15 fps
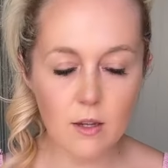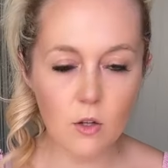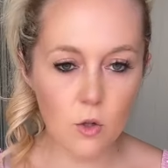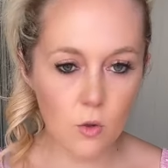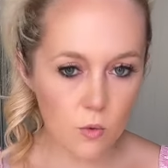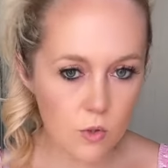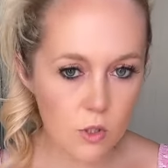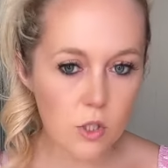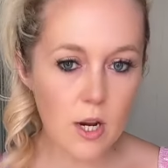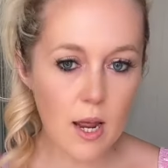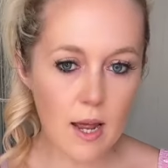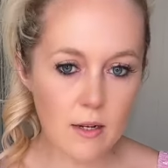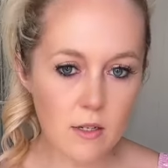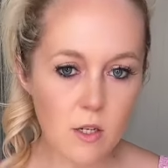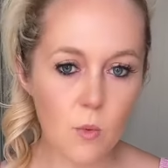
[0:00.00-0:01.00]
you to
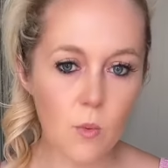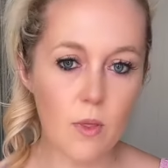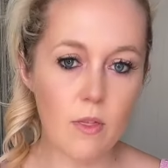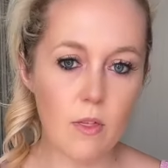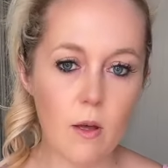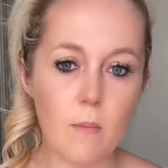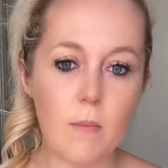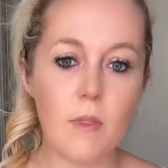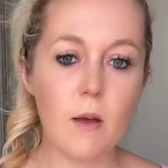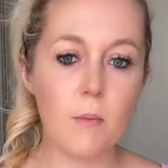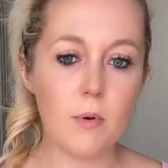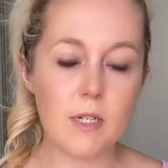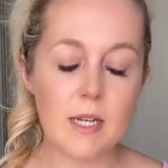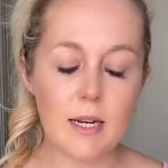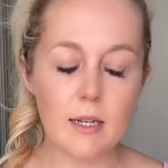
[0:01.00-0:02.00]
chat with them, they're
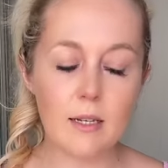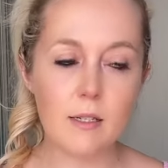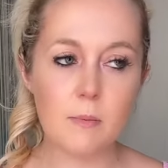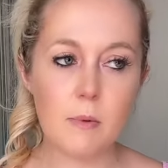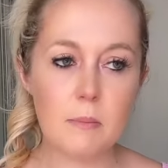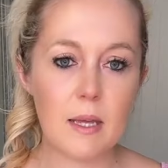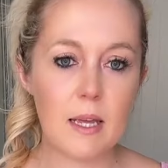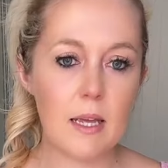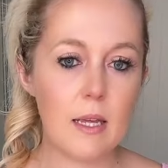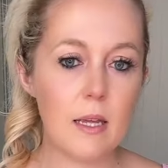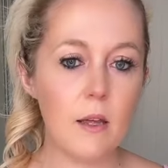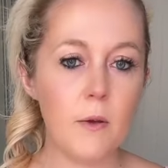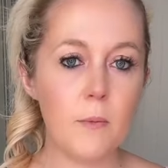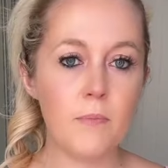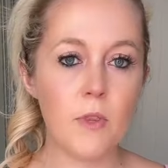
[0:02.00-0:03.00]
pretending to be me
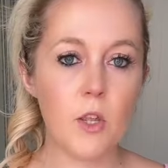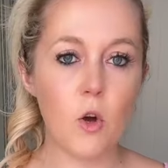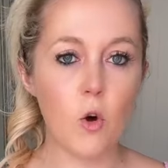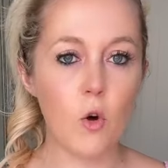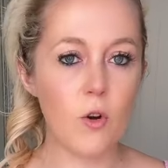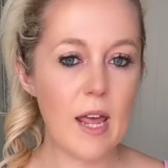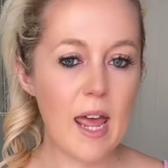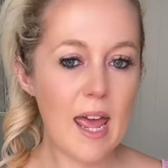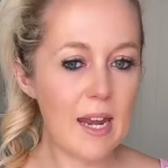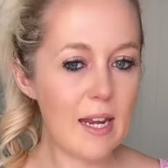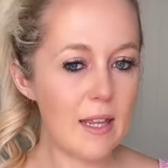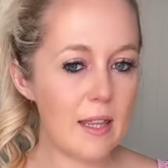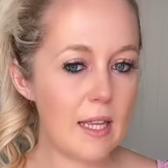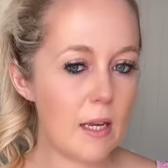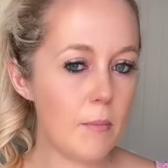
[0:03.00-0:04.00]
on
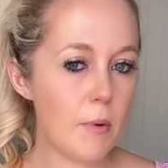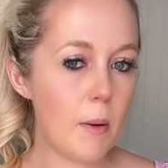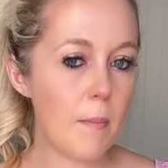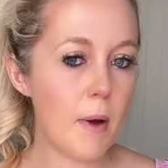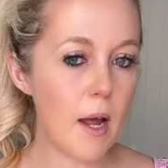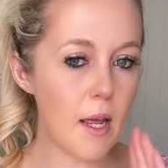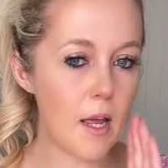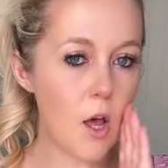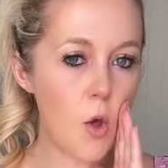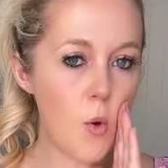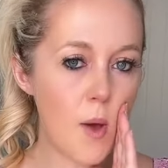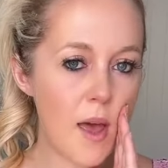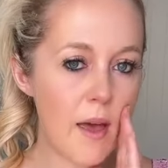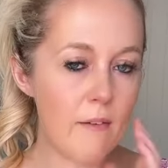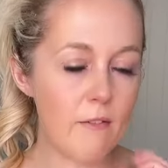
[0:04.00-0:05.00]
anything but my...
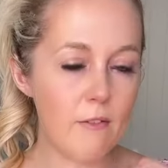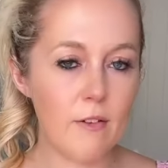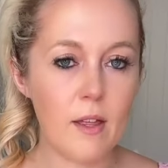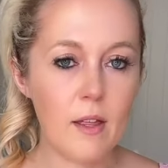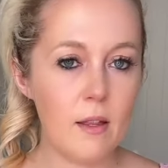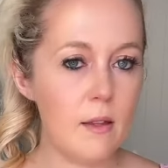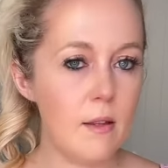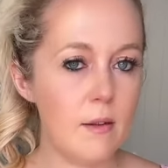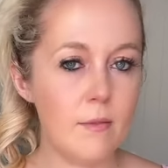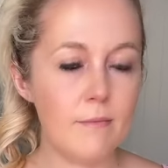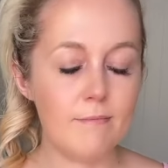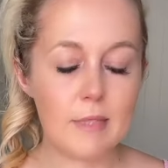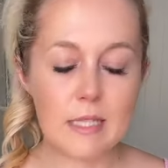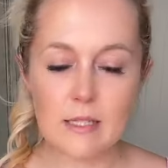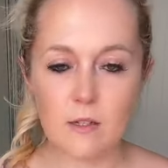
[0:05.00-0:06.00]

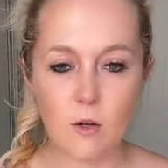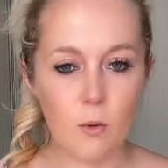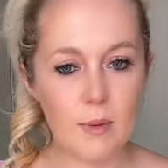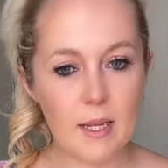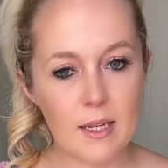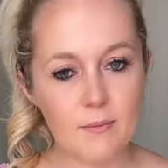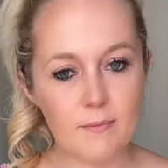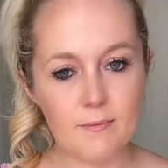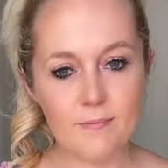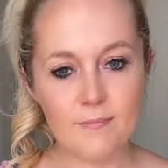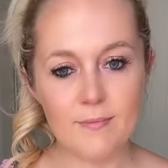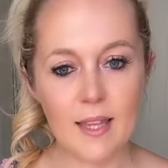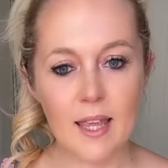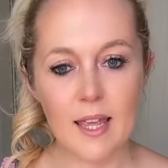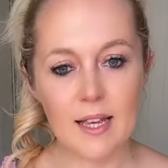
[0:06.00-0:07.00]
It's not me.
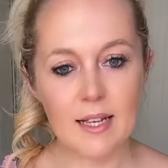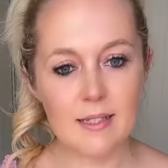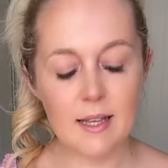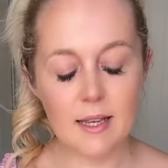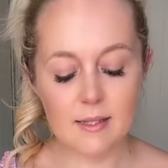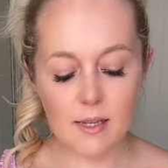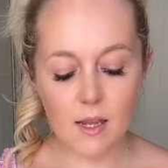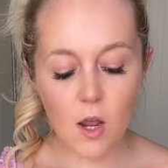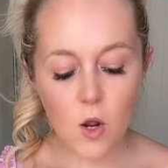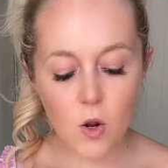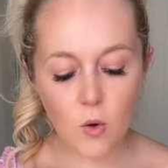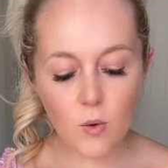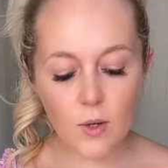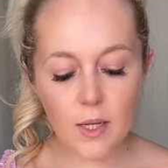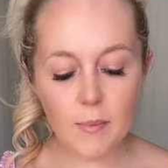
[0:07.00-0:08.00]
Because that is the
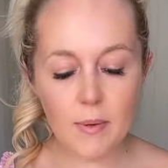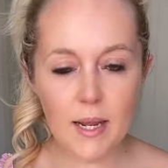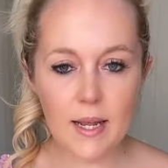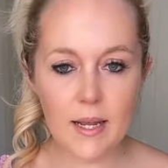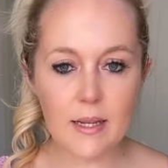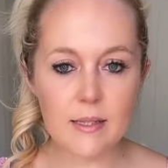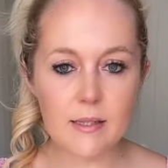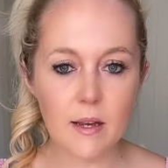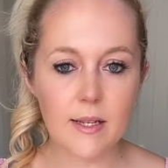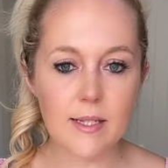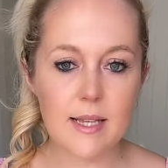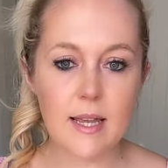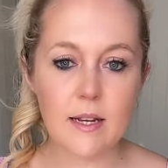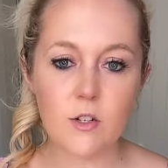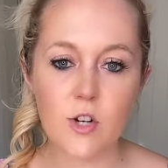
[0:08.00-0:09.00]
only place I
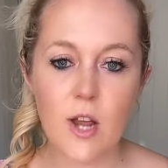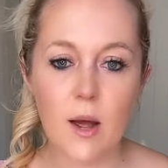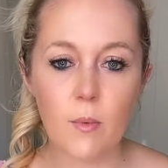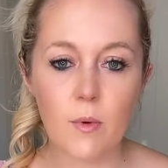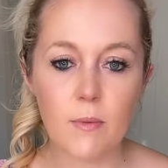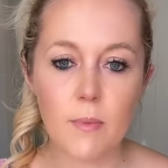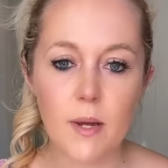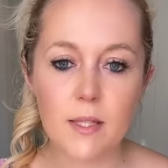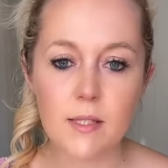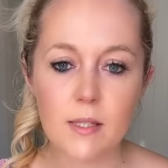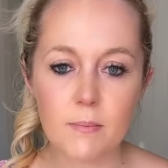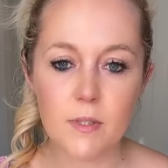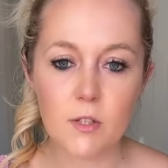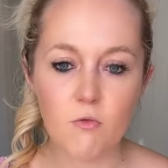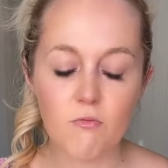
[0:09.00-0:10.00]
sit and chat with my
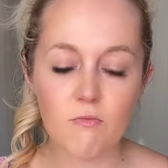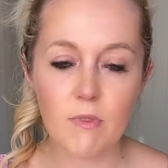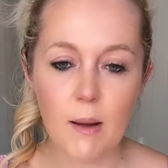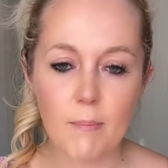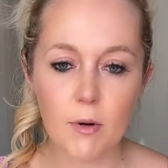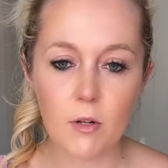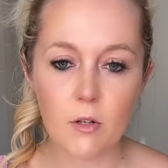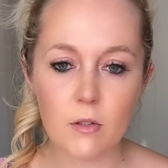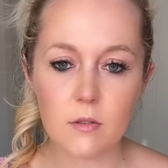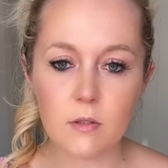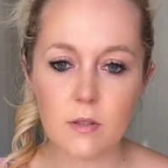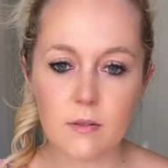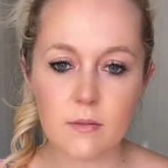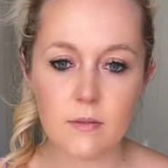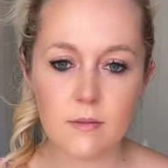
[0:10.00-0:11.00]

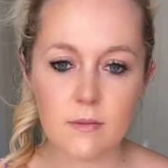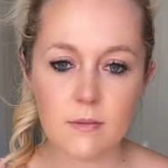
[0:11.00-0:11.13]
subscribers.